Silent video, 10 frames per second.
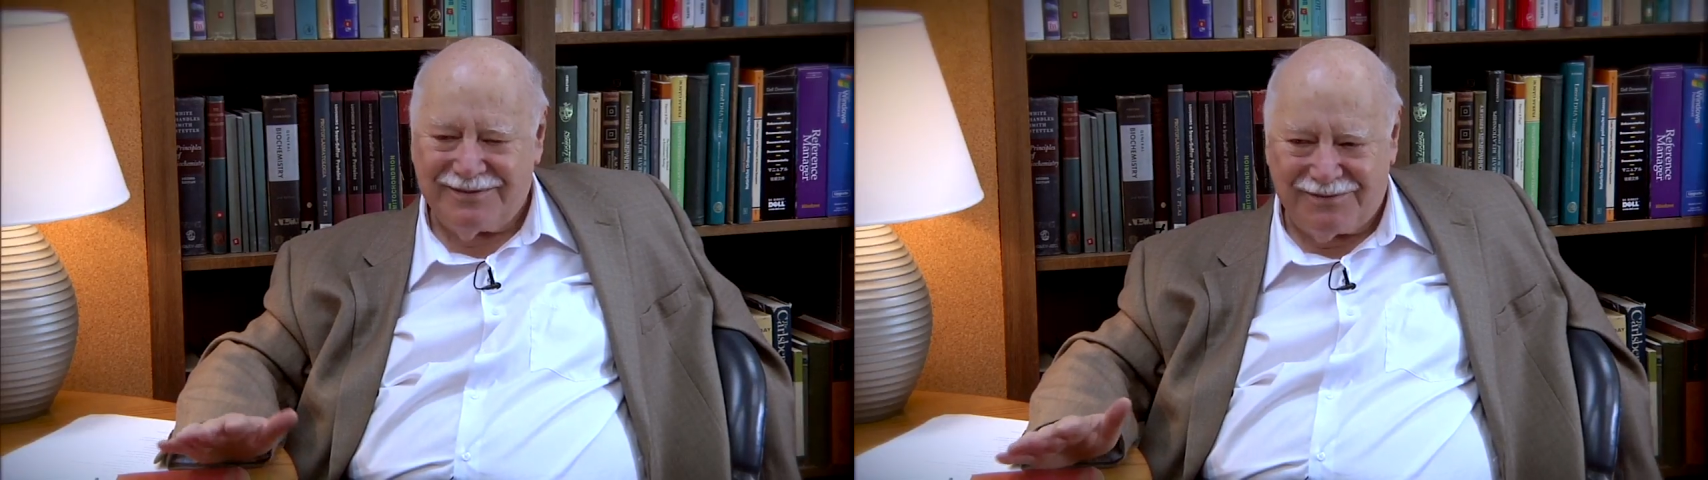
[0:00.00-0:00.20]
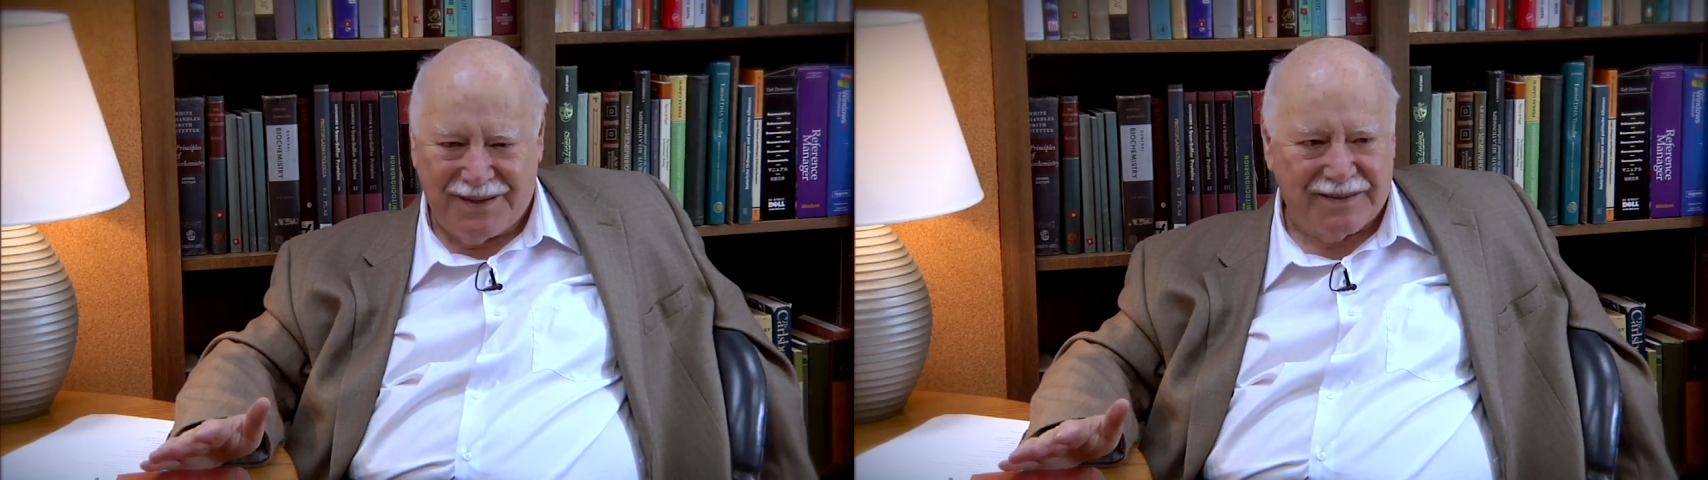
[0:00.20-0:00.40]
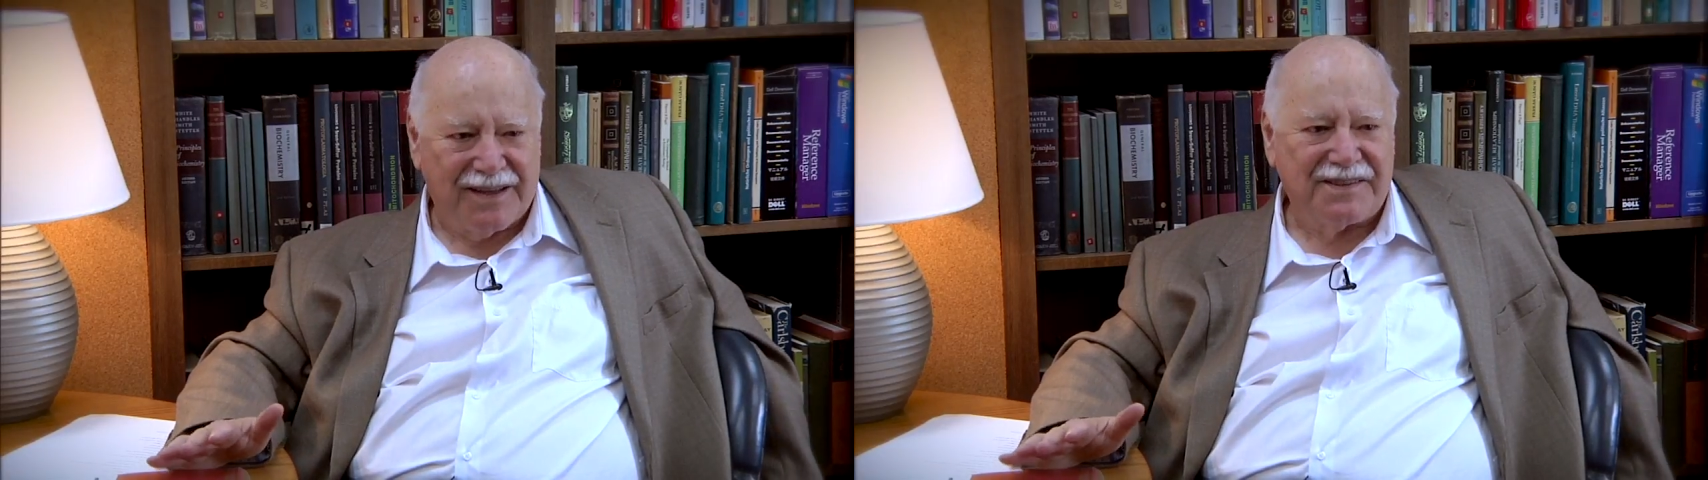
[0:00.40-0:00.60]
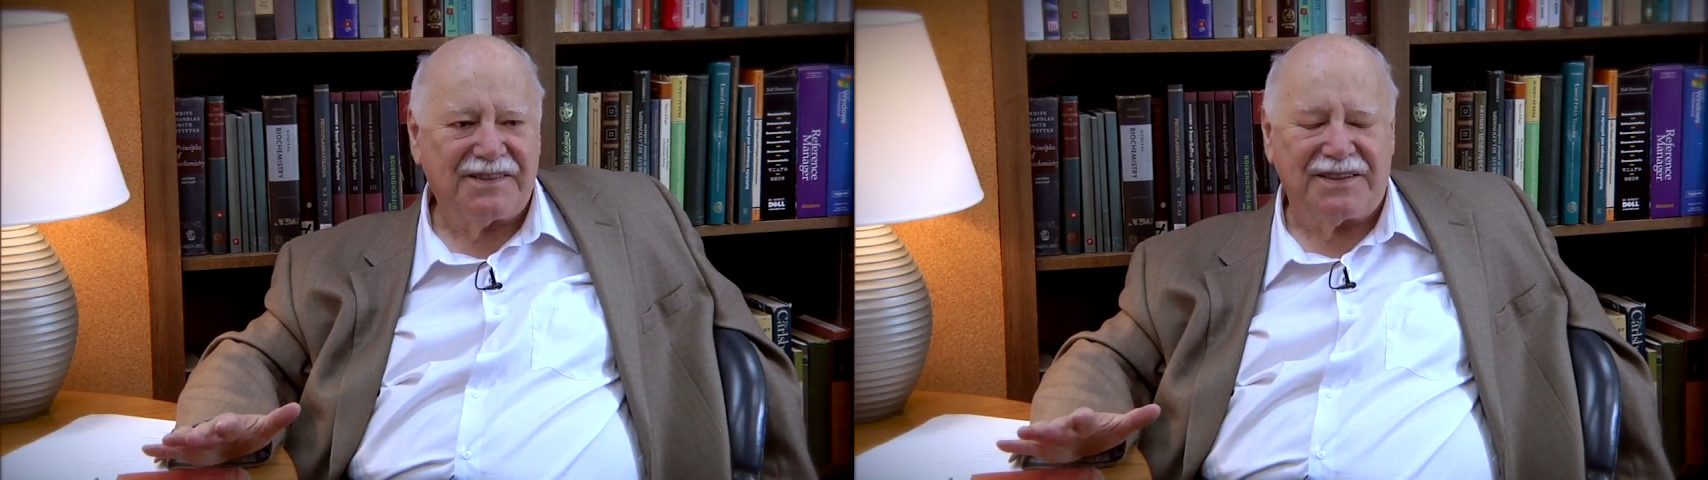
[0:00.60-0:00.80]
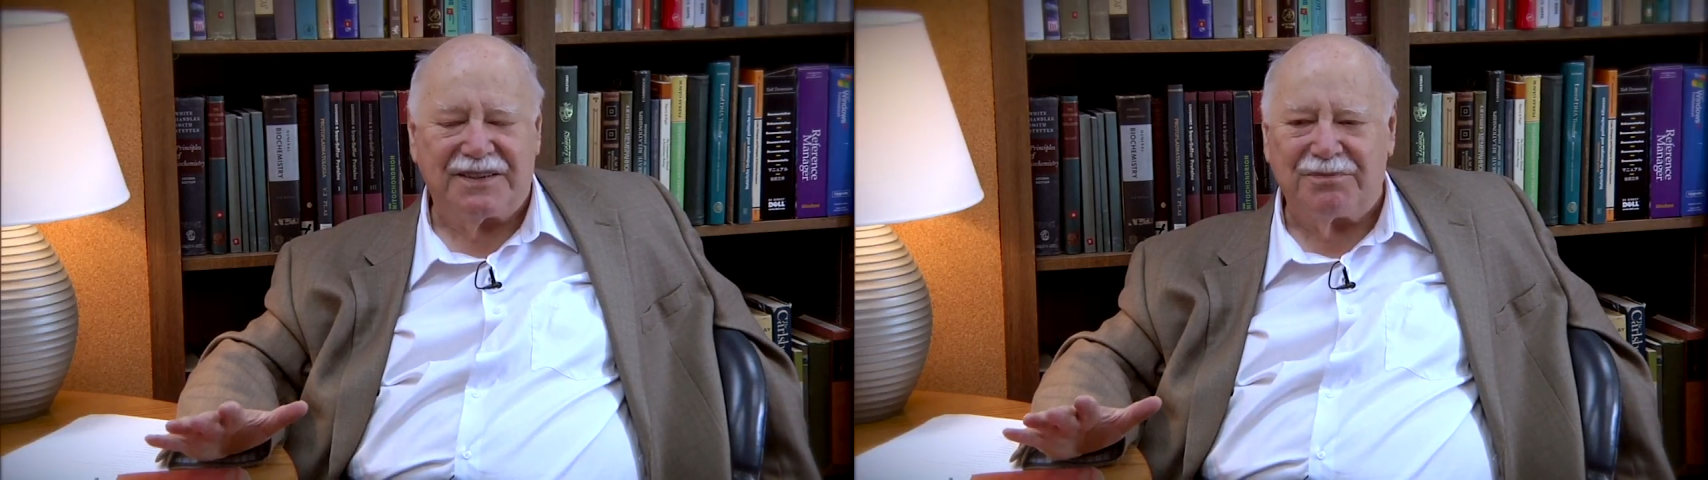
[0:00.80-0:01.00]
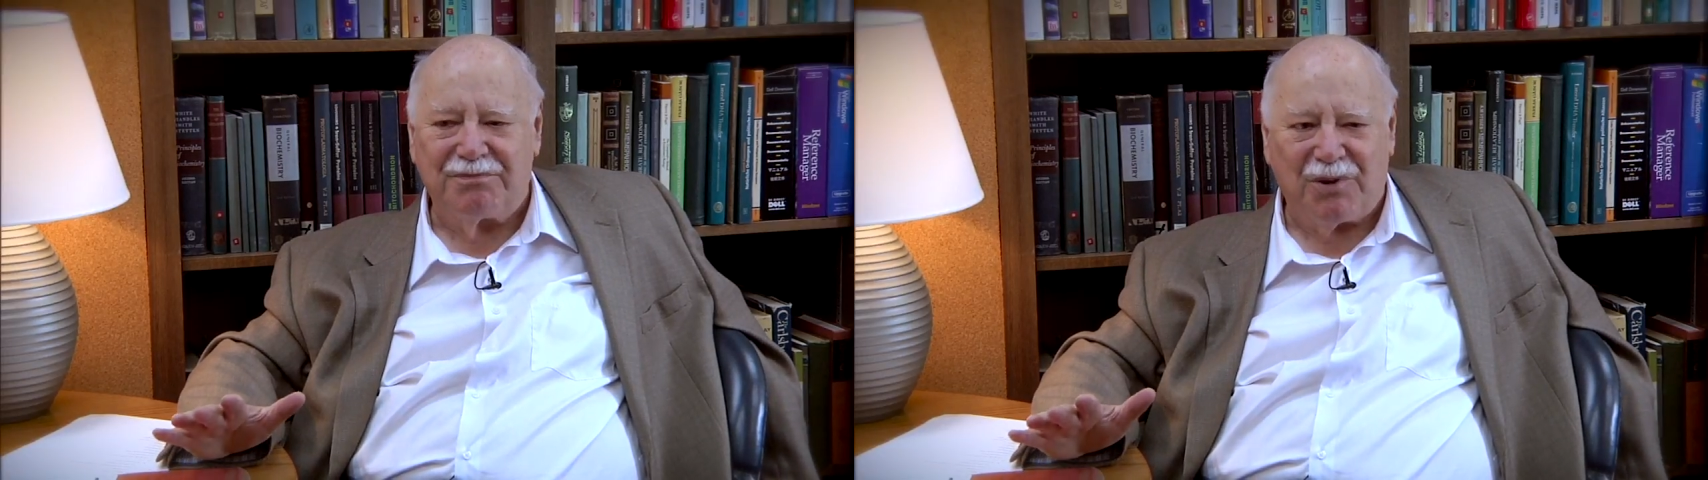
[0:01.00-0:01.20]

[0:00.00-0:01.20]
fantastic